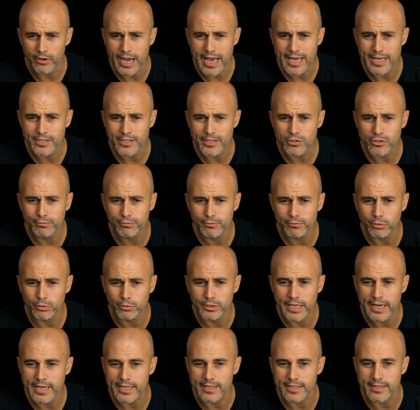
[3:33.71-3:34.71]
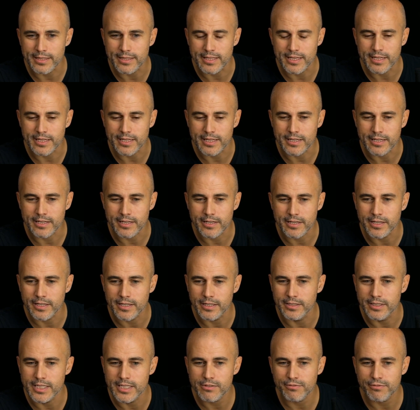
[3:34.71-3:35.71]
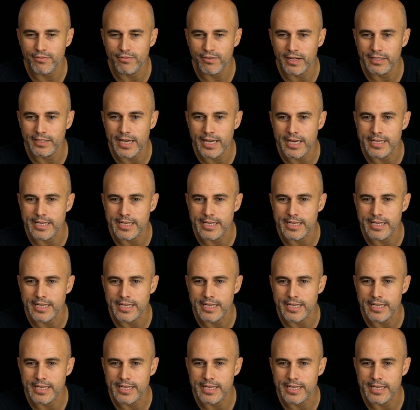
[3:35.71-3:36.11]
as of today, I think this fund